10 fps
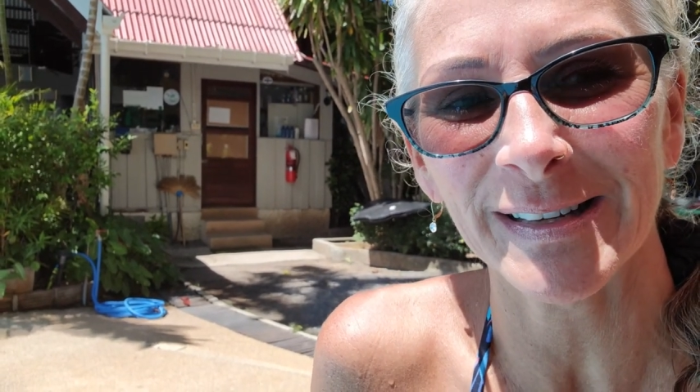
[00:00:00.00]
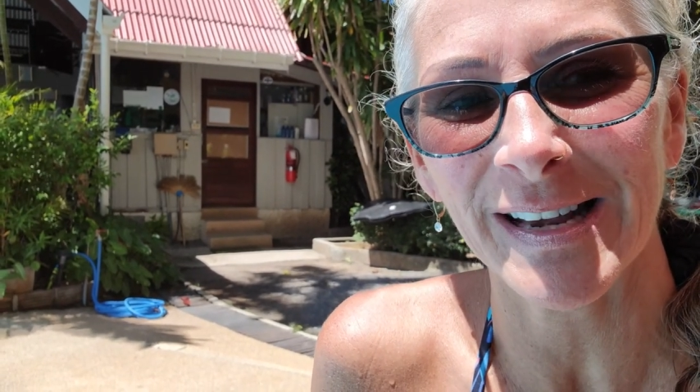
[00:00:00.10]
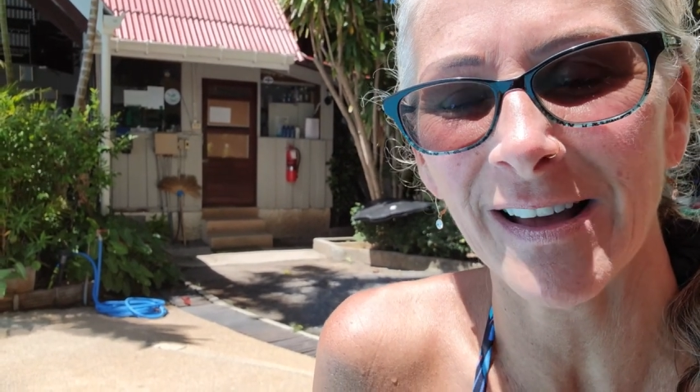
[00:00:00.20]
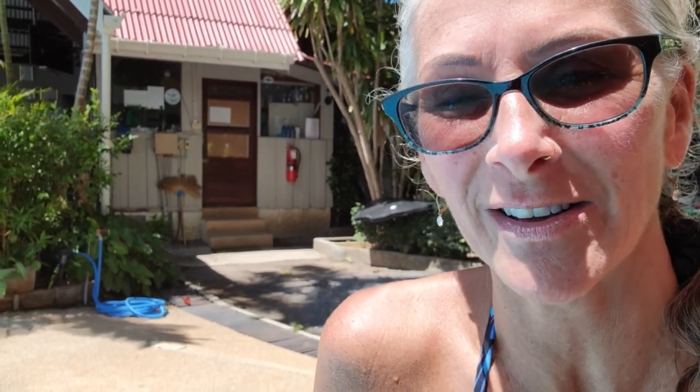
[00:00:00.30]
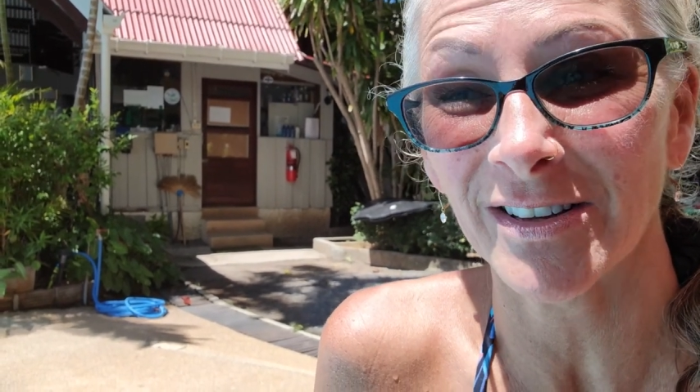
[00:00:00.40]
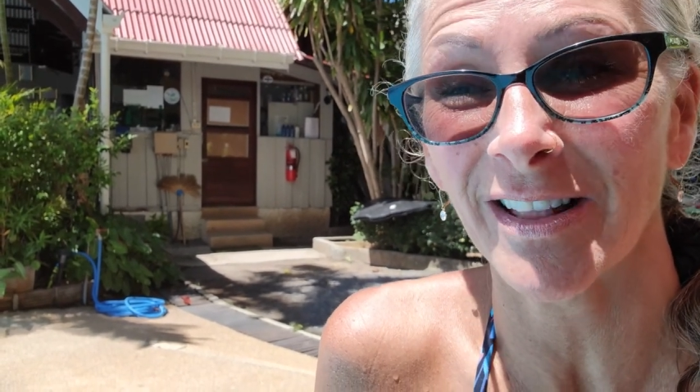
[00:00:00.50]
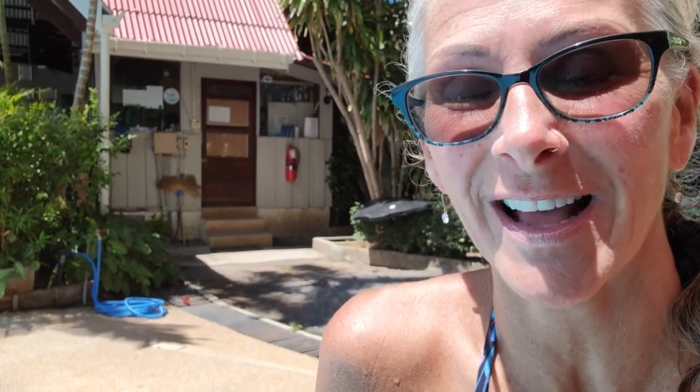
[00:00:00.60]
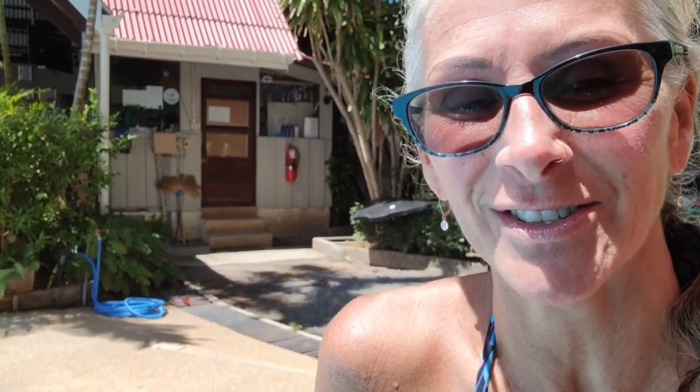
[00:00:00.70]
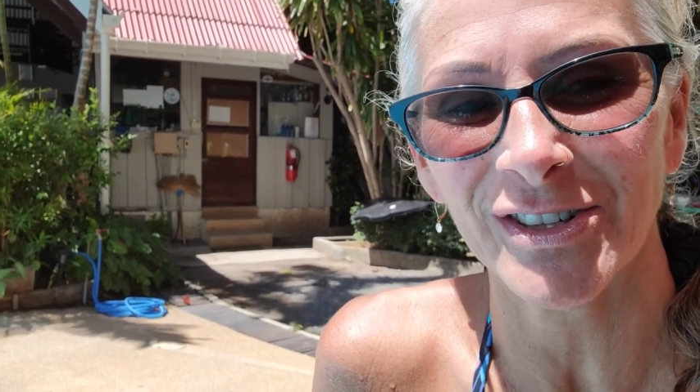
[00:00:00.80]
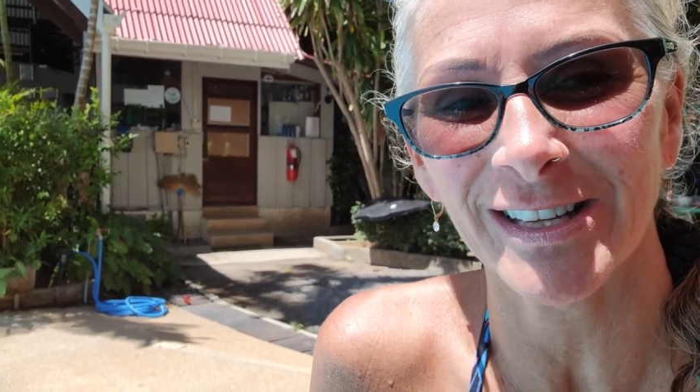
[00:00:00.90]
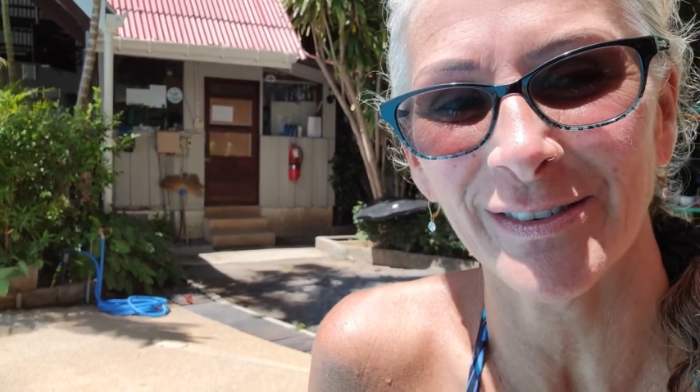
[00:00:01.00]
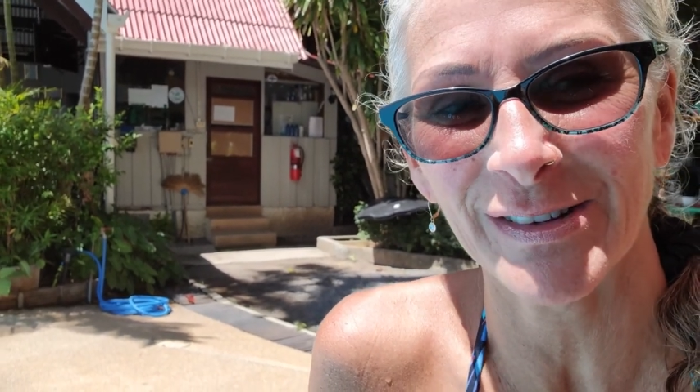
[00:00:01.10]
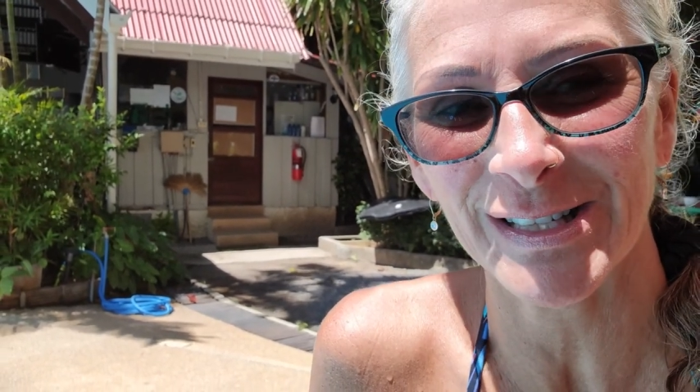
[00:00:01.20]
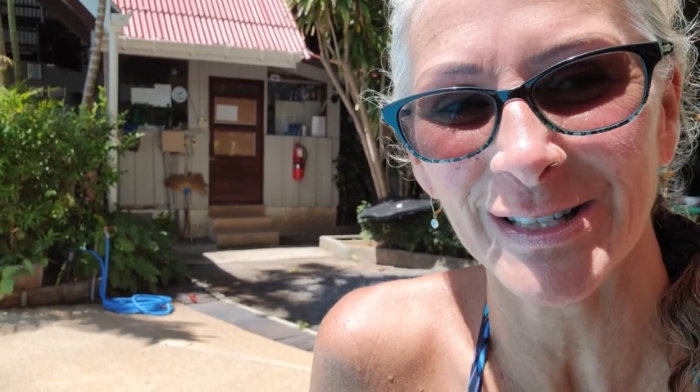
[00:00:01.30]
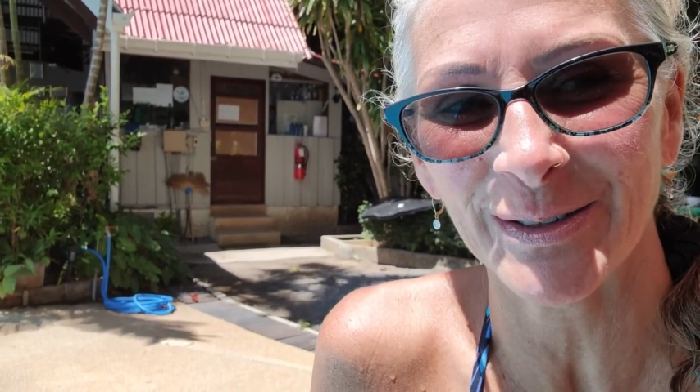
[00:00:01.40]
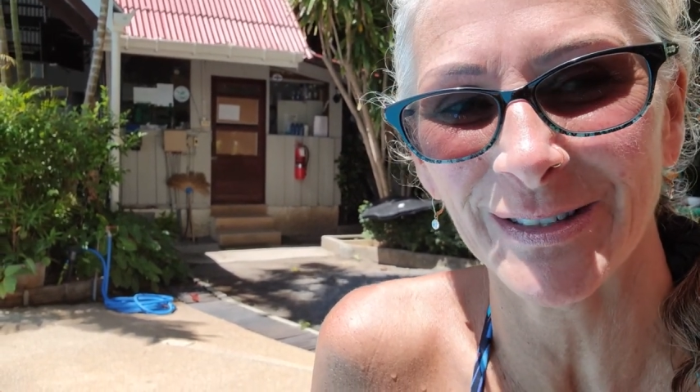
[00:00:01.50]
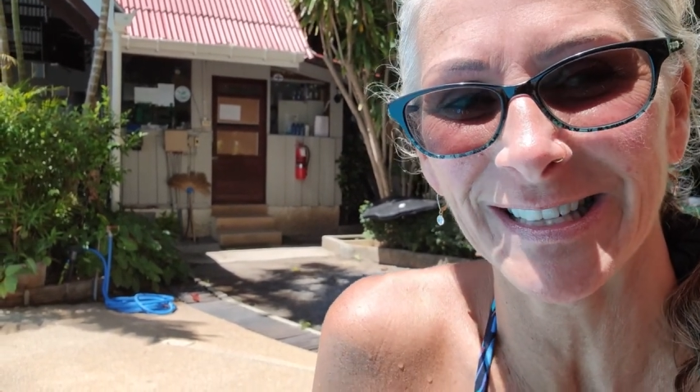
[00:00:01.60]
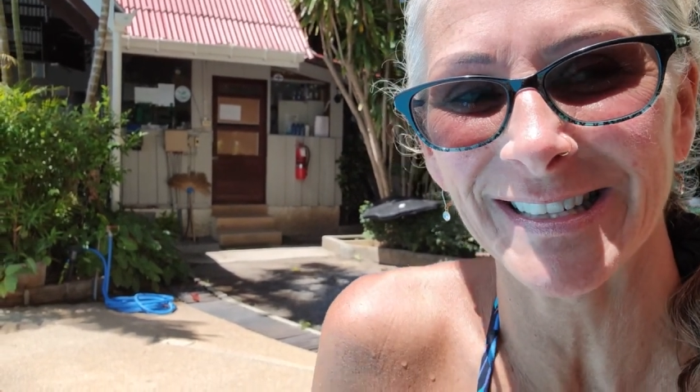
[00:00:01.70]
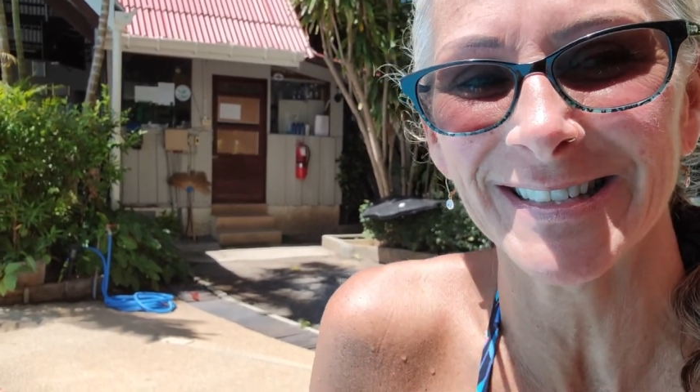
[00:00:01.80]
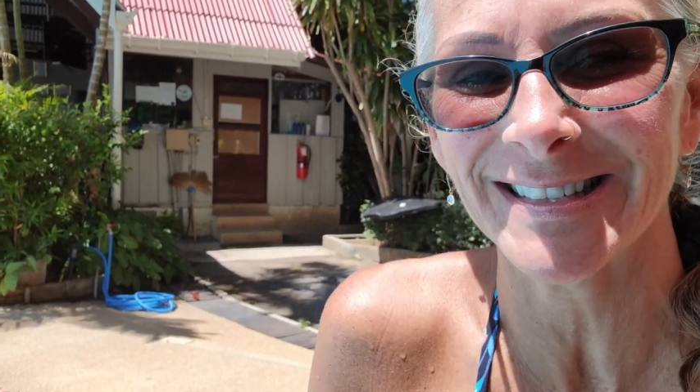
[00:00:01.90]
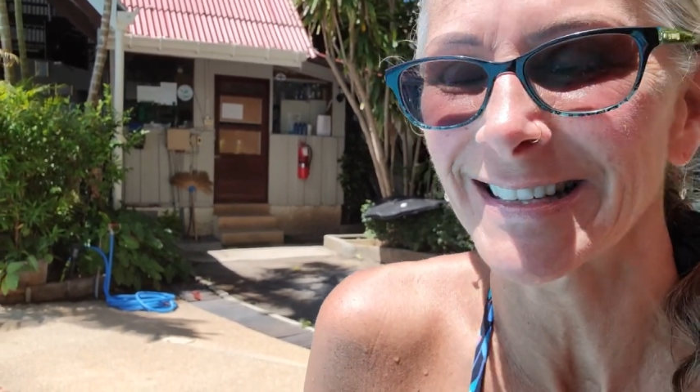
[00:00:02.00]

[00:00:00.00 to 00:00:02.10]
and now he'll actually give you a squeeze.